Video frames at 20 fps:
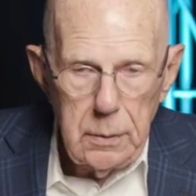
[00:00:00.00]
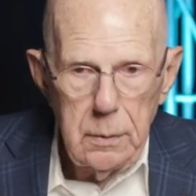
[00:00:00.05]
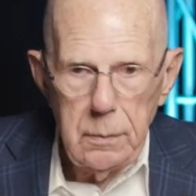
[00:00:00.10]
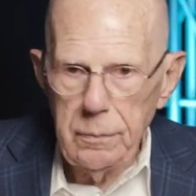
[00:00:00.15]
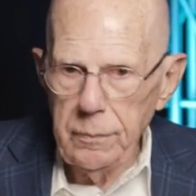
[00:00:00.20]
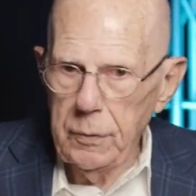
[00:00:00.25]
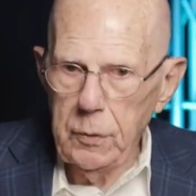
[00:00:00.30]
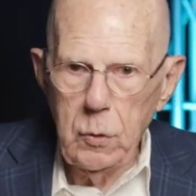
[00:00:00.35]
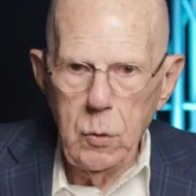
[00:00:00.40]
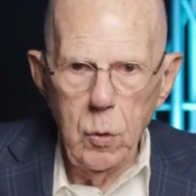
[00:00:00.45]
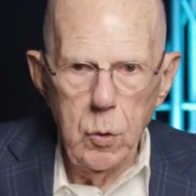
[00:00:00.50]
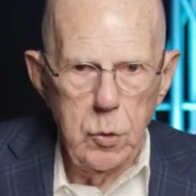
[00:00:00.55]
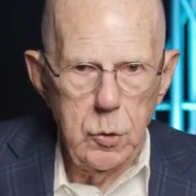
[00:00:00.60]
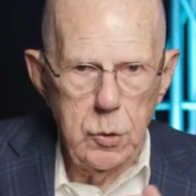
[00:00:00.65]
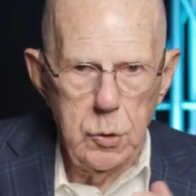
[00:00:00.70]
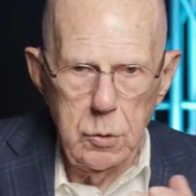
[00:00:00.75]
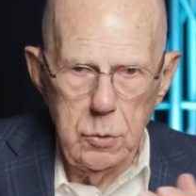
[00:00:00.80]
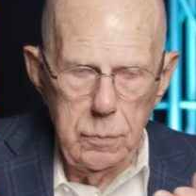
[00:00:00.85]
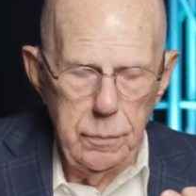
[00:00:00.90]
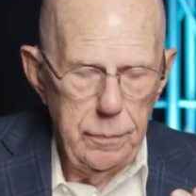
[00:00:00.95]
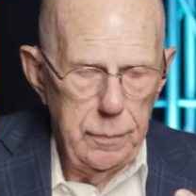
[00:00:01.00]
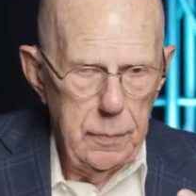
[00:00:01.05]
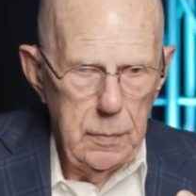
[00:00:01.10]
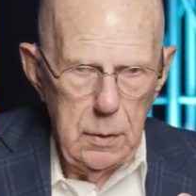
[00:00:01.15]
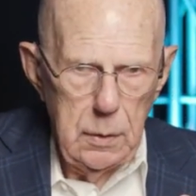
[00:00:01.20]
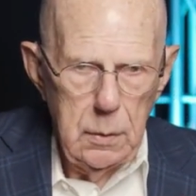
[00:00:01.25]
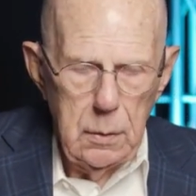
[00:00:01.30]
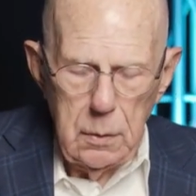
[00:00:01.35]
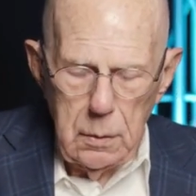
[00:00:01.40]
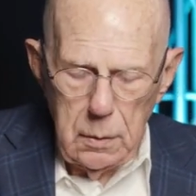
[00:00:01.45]
of course,
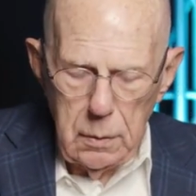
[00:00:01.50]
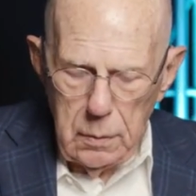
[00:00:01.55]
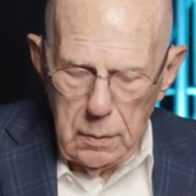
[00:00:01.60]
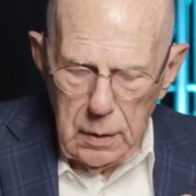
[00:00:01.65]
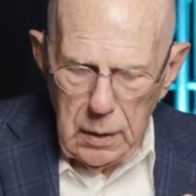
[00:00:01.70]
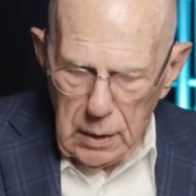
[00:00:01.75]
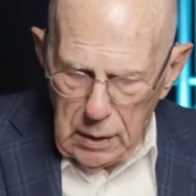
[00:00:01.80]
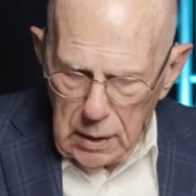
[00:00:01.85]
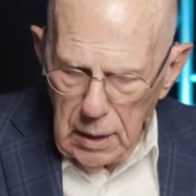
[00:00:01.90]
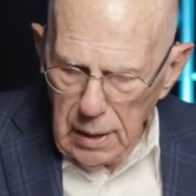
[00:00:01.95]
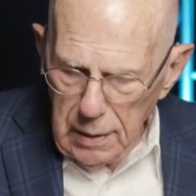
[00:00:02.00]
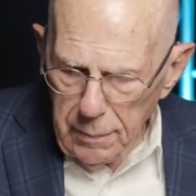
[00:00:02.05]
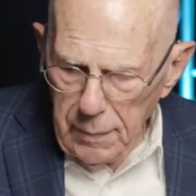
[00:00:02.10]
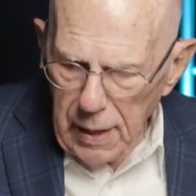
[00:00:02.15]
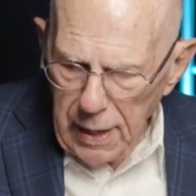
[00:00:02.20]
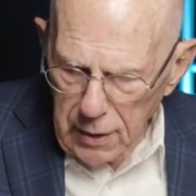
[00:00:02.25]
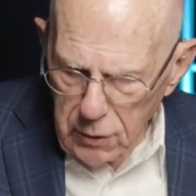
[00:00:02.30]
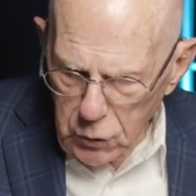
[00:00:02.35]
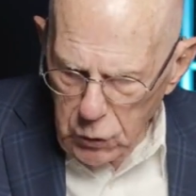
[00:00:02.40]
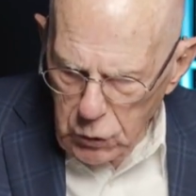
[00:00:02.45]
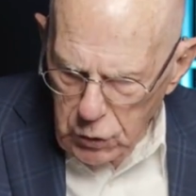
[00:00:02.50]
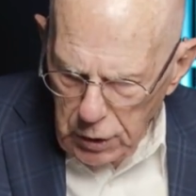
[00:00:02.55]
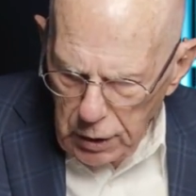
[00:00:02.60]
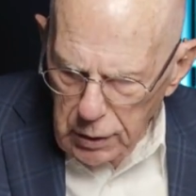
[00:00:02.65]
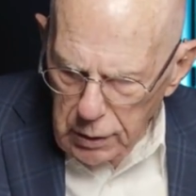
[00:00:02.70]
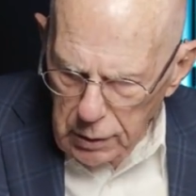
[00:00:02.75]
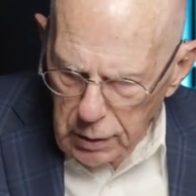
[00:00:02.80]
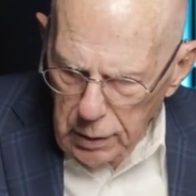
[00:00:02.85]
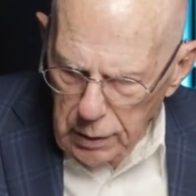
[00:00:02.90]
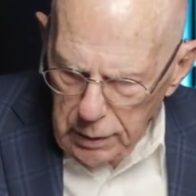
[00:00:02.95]
he came out
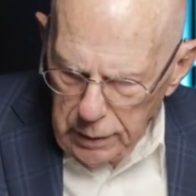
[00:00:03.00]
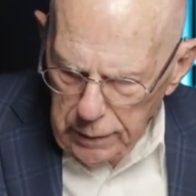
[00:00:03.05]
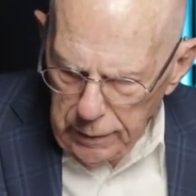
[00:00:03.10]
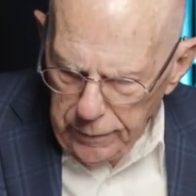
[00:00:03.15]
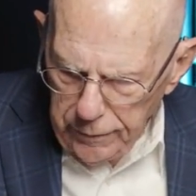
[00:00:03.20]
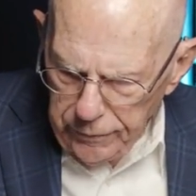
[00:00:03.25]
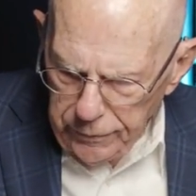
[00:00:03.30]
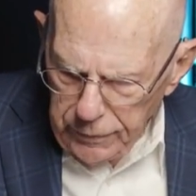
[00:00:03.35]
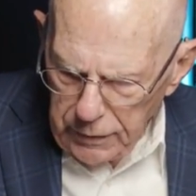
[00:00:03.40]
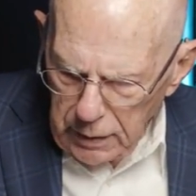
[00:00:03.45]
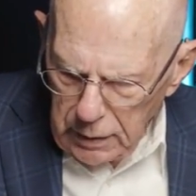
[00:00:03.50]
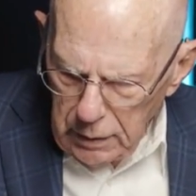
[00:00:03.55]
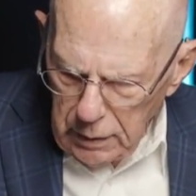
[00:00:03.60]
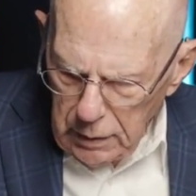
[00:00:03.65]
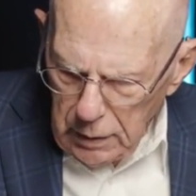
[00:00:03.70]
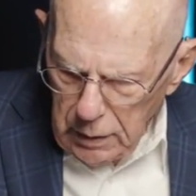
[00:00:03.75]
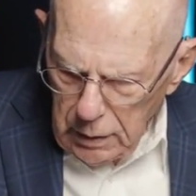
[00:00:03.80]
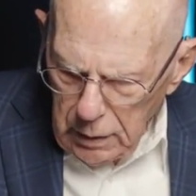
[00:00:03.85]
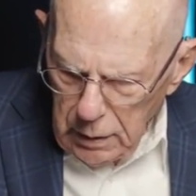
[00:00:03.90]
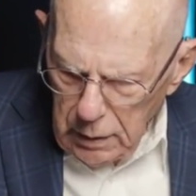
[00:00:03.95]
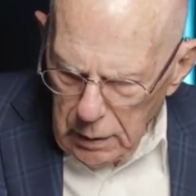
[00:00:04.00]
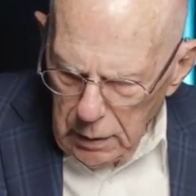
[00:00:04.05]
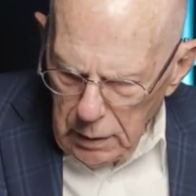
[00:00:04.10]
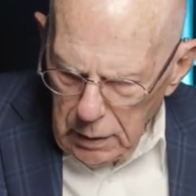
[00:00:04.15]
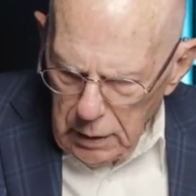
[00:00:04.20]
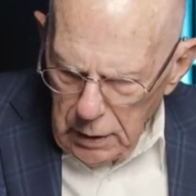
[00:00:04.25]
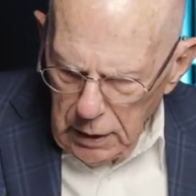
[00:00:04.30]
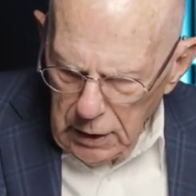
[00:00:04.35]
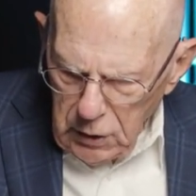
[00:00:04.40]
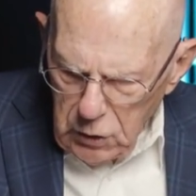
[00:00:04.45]
suddenly
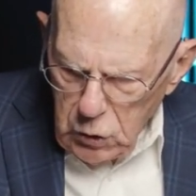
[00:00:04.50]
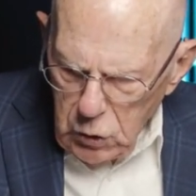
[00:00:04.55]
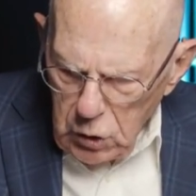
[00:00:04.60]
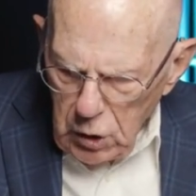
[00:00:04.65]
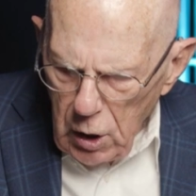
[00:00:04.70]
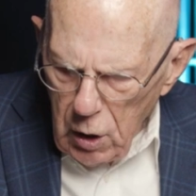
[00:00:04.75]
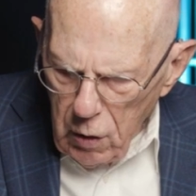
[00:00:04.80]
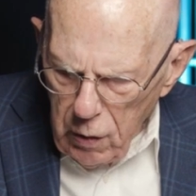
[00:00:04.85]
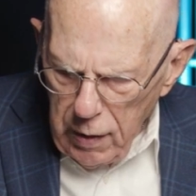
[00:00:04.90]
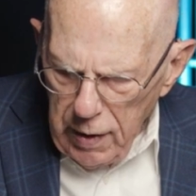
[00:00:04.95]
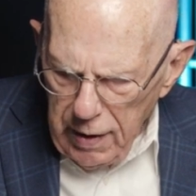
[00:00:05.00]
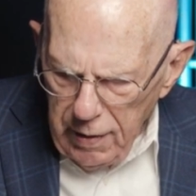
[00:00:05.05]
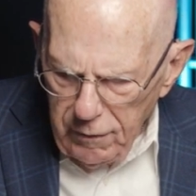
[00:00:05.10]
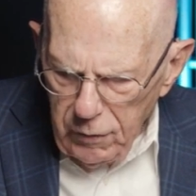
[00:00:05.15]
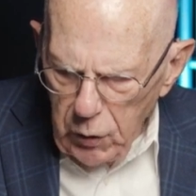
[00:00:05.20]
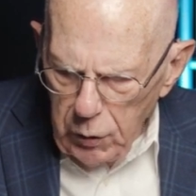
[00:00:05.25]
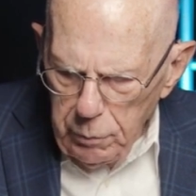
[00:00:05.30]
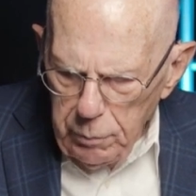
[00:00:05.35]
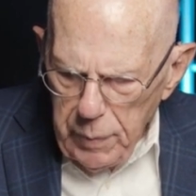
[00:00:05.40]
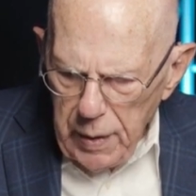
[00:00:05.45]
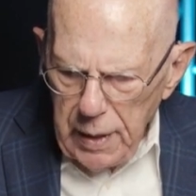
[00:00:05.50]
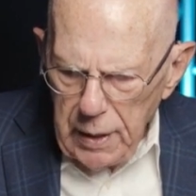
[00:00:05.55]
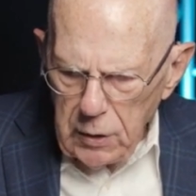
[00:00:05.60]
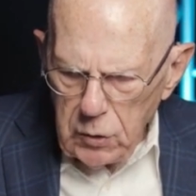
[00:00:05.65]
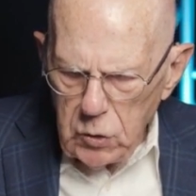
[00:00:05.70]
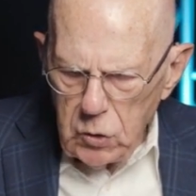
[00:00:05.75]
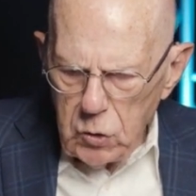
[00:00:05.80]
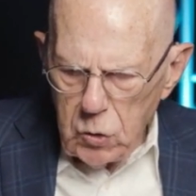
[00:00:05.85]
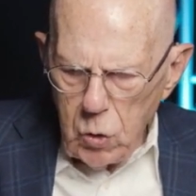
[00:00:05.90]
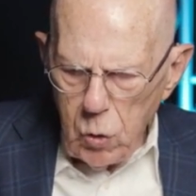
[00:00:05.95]
he saw heaven
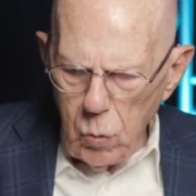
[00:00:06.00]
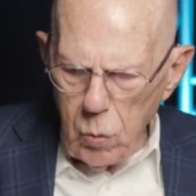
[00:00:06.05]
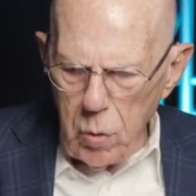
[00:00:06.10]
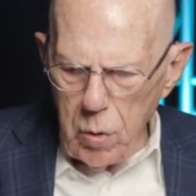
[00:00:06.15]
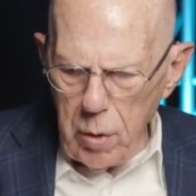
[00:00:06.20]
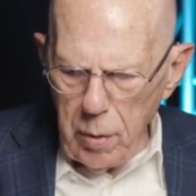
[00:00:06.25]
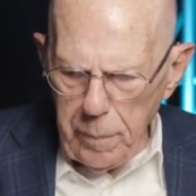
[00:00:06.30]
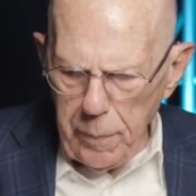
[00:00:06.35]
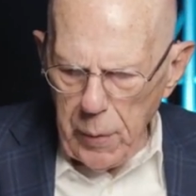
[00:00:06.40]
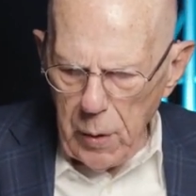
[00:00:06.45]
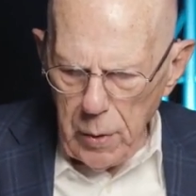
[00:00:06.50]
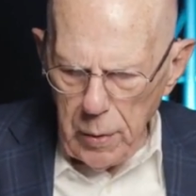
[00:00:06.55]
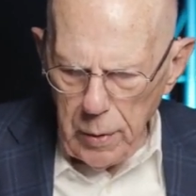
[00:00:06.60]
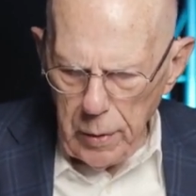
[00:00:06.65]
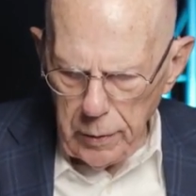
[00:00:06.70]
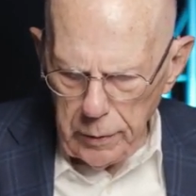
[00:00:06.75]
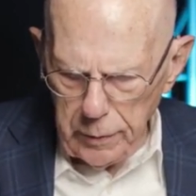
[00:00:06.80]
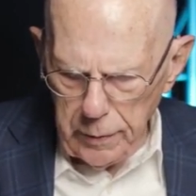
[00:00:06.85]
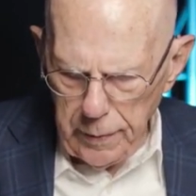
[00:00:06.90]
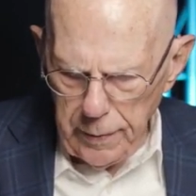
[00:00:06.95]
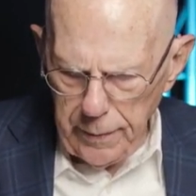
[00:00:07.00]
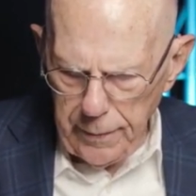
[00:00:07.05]
being torn apart